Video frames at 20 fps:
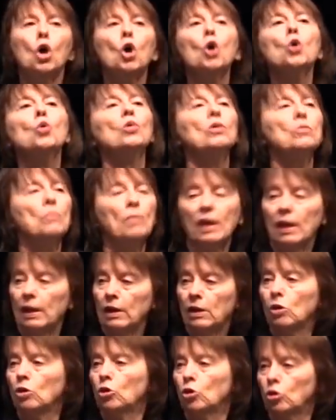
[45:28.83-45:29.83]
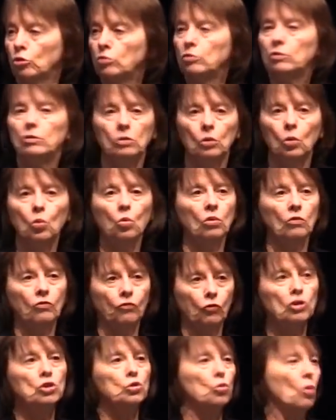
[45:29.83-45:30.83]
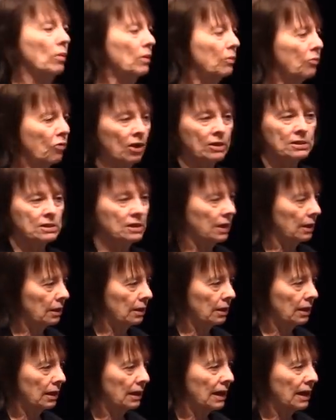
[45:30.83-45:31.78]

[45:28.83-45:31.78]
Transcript: who would make a good, you know, first woman president?